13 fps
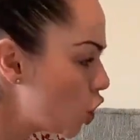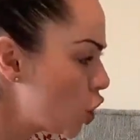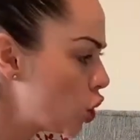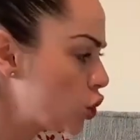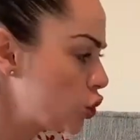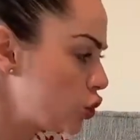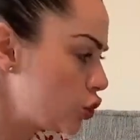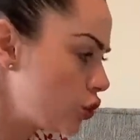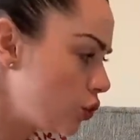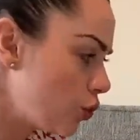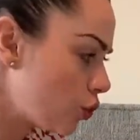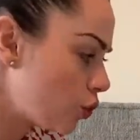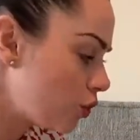
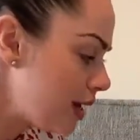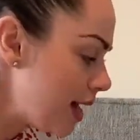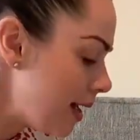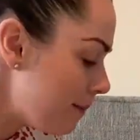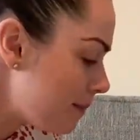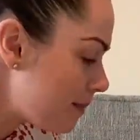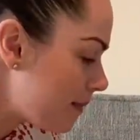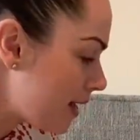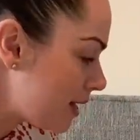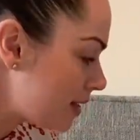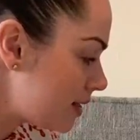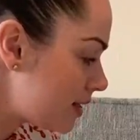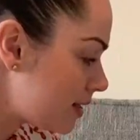So let me
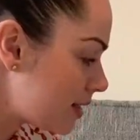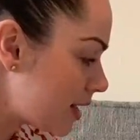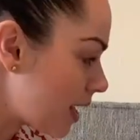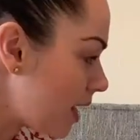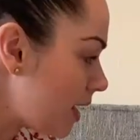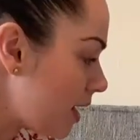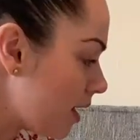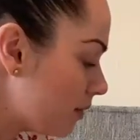see.